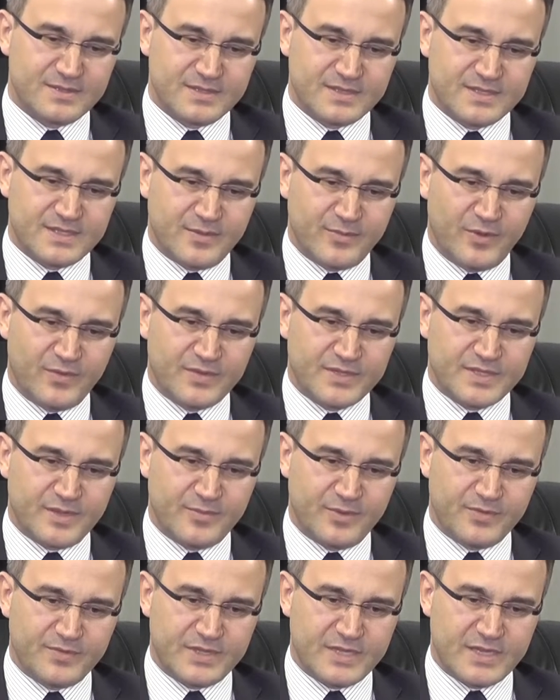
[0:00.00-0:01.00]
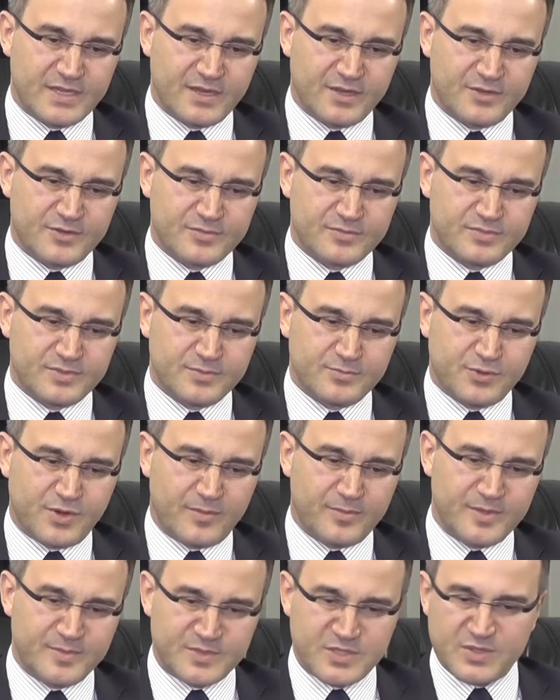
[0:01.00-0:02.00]
some of the other
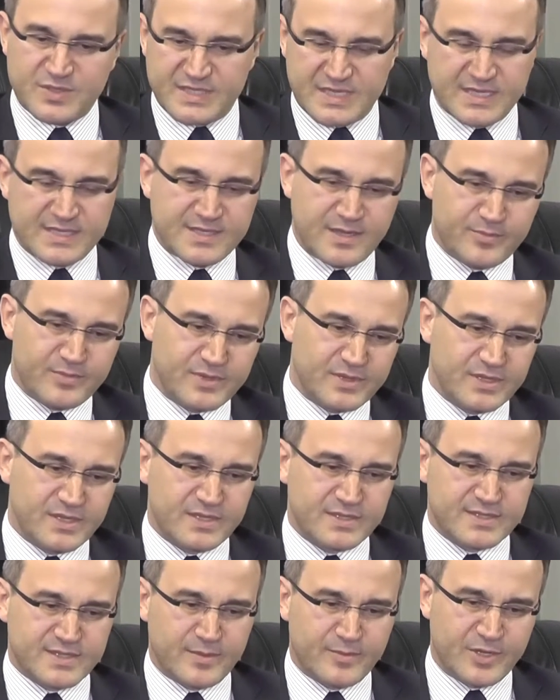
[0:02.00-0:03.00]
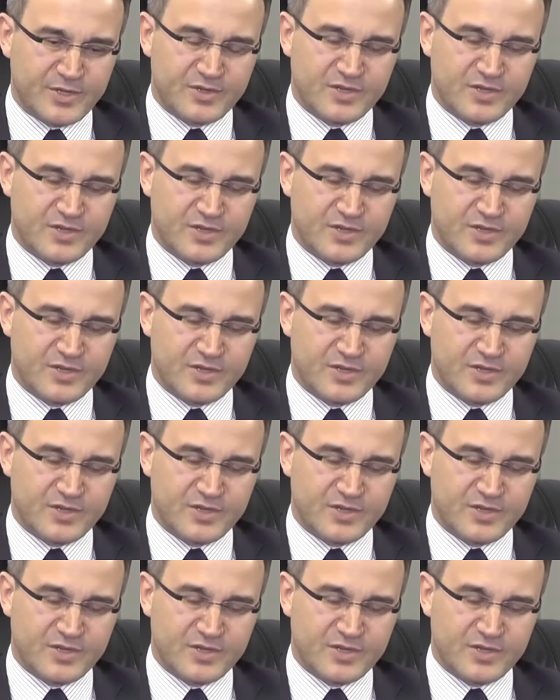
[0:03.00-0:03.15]
problems you see in some other countries.